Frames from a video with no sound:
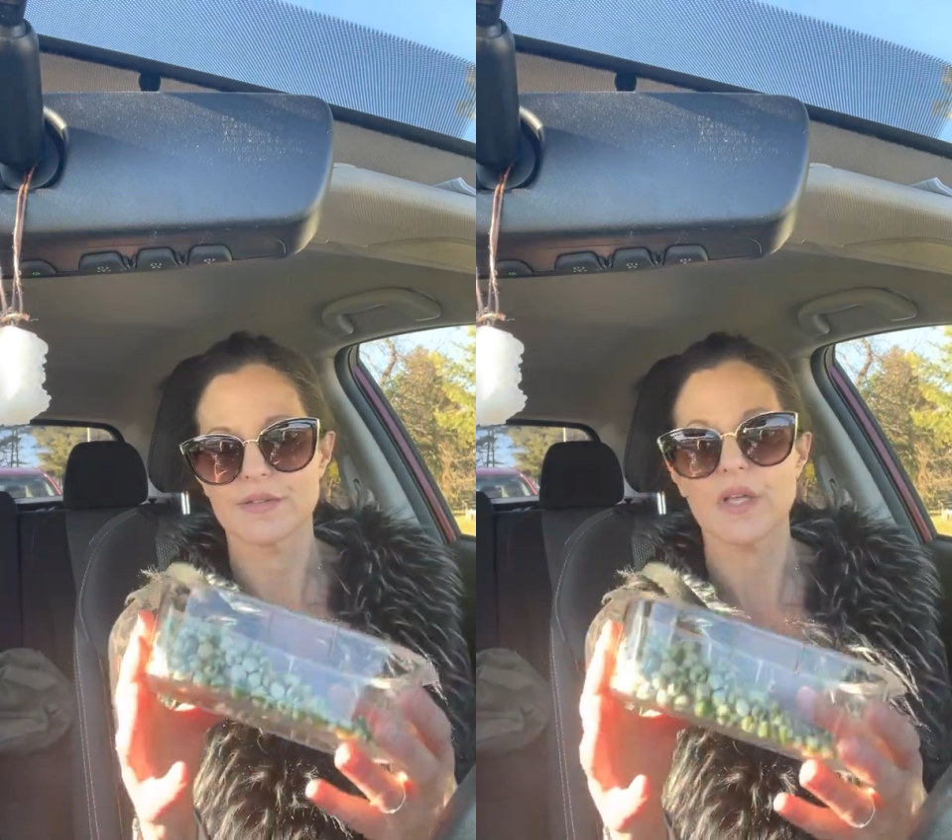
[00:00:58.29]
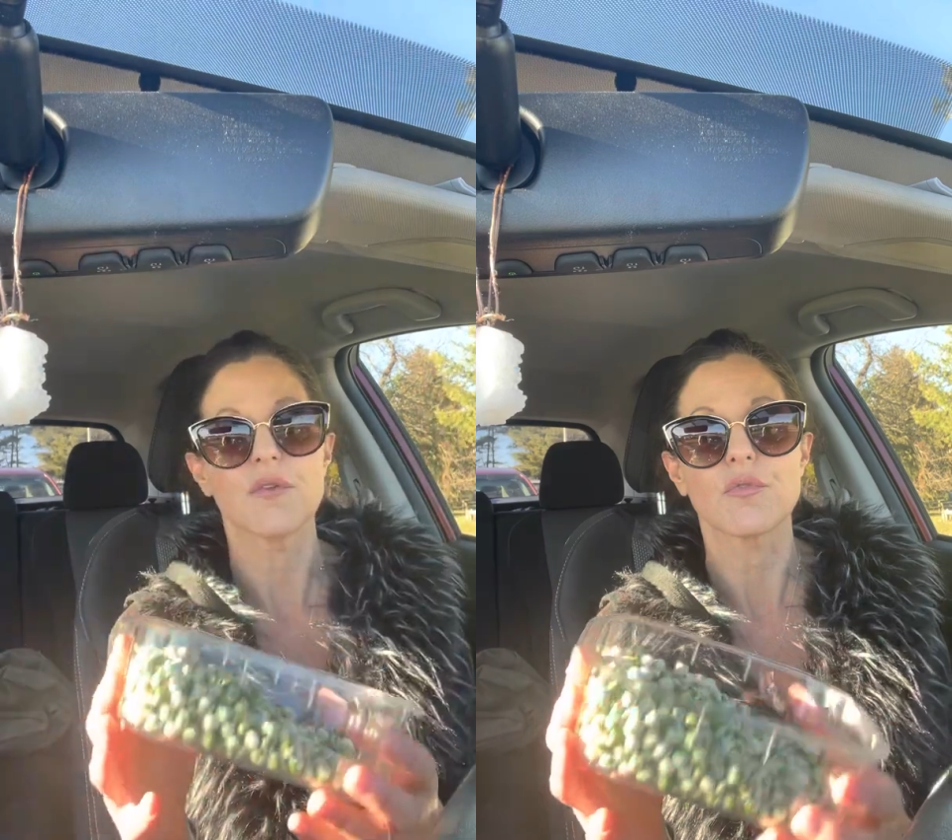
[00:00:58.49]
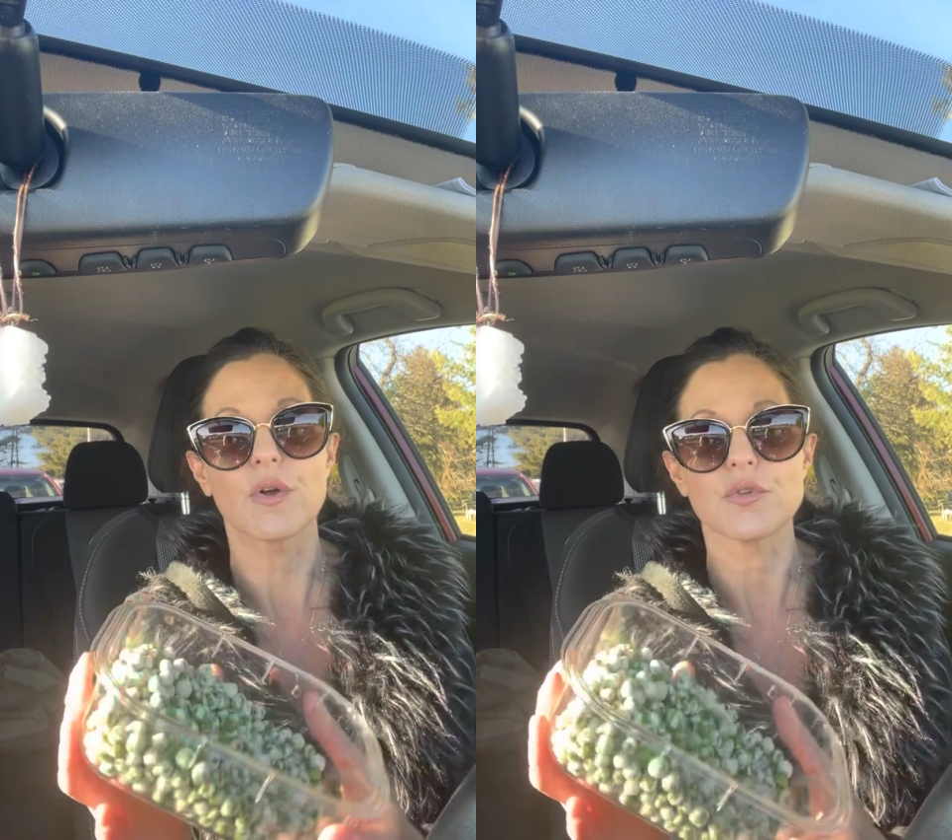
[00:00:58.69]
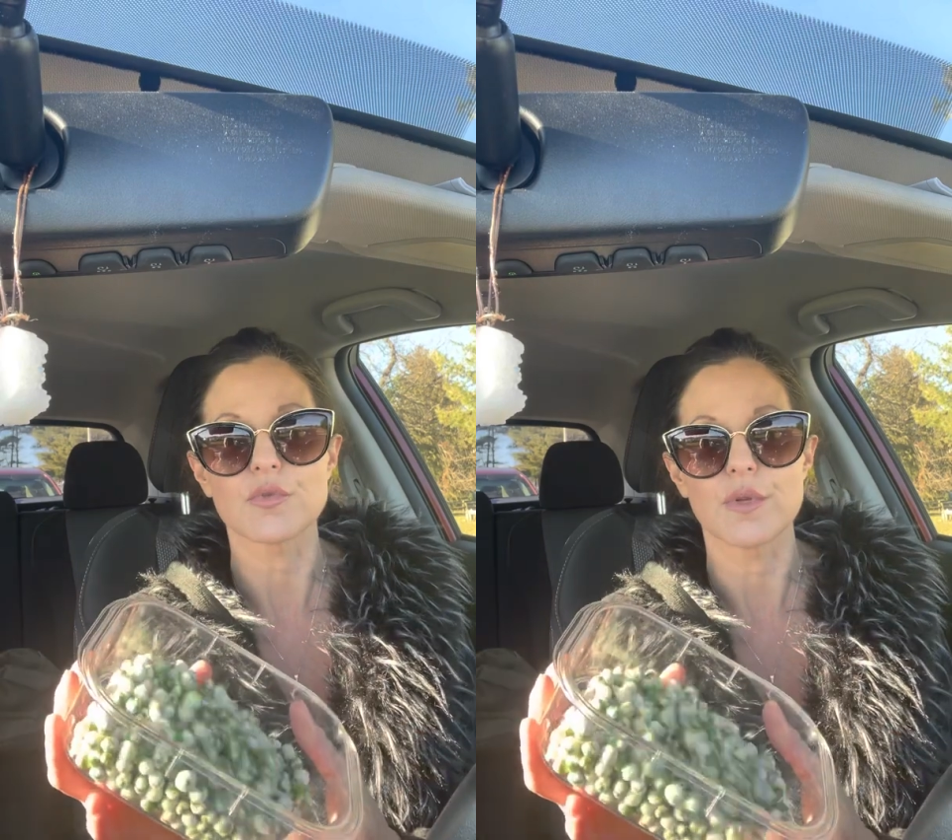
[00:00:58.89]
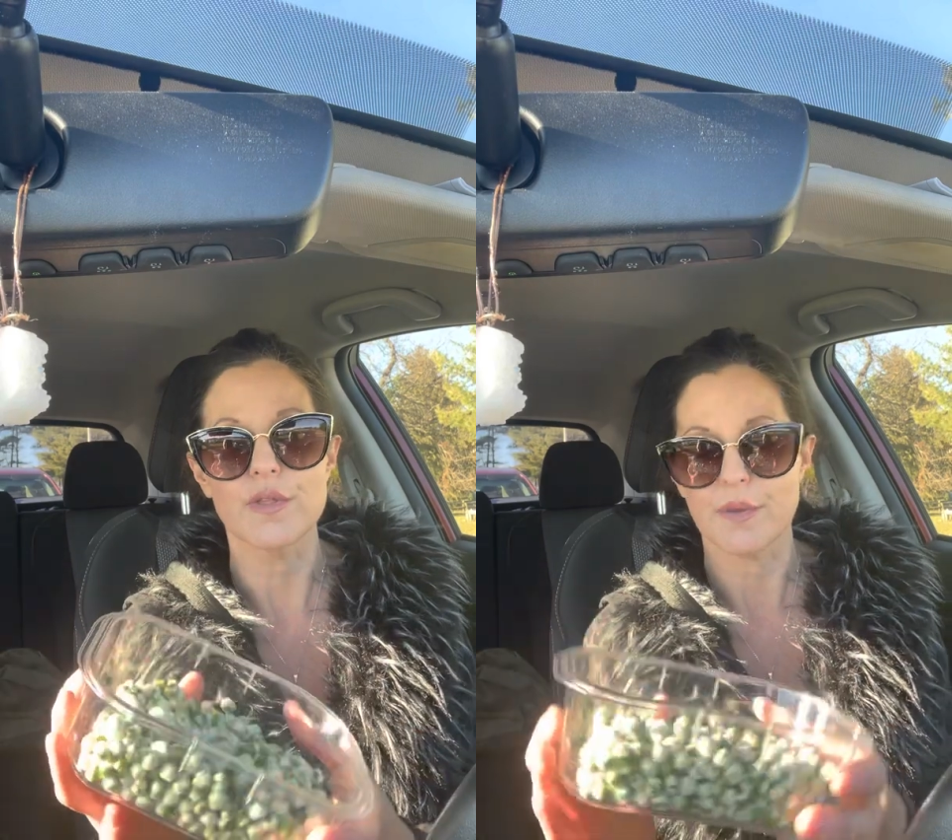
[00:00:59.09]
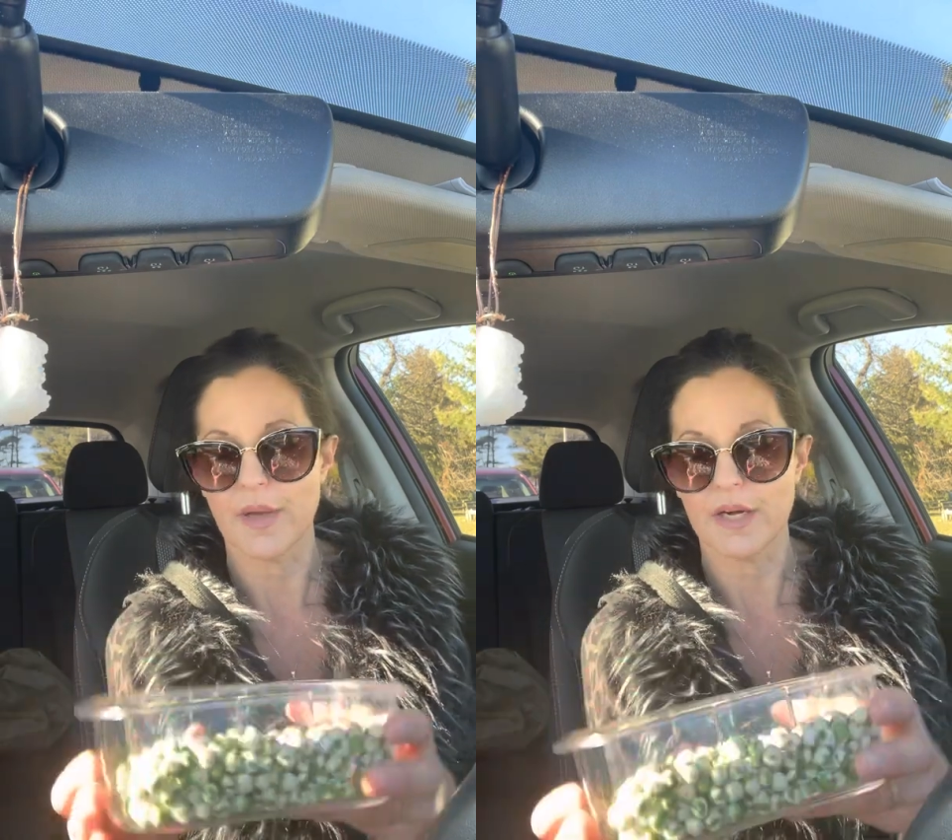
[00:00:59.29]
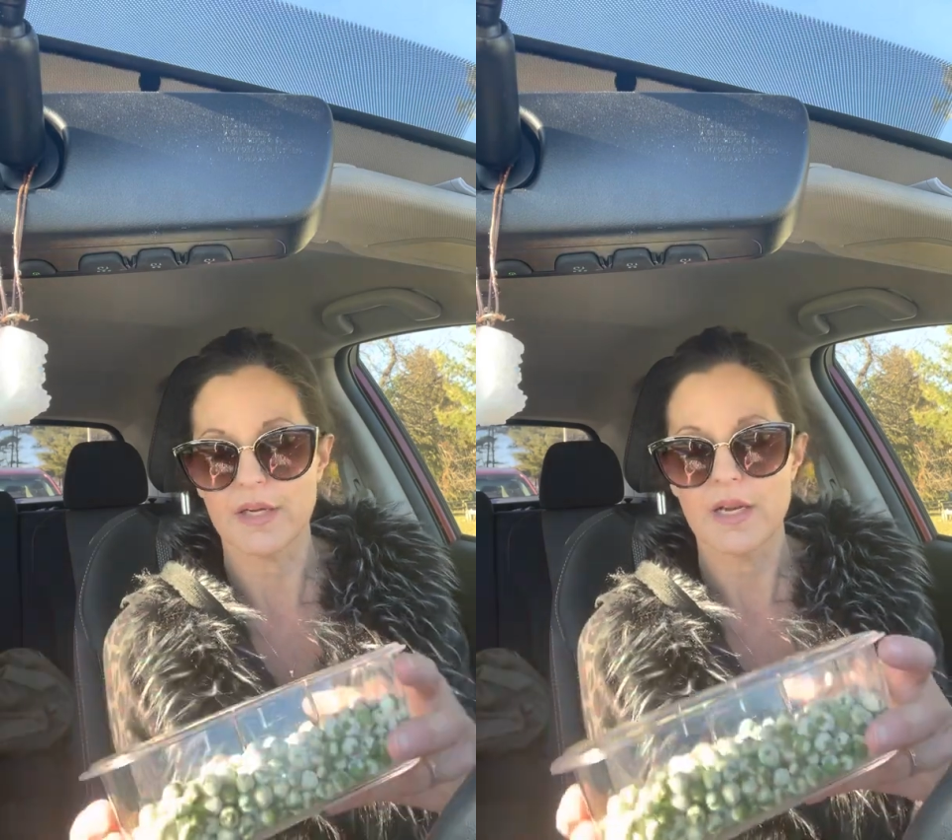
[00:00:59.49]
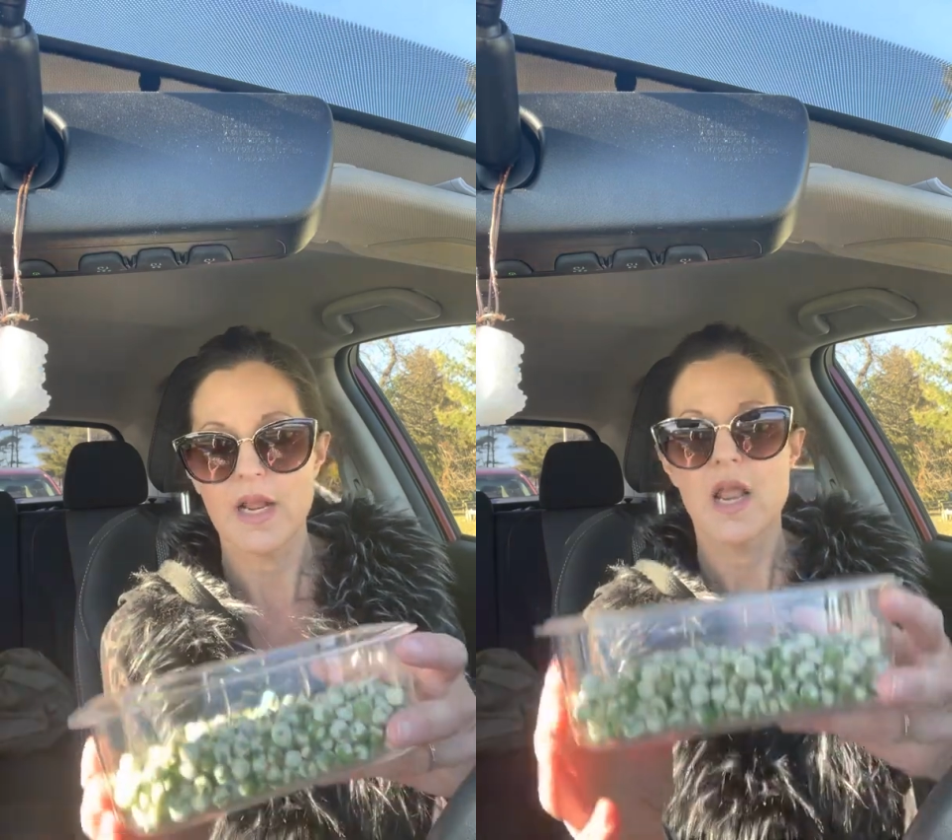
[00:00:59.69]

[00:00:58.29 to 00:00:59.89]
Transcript: It's kind of gross when you think about it.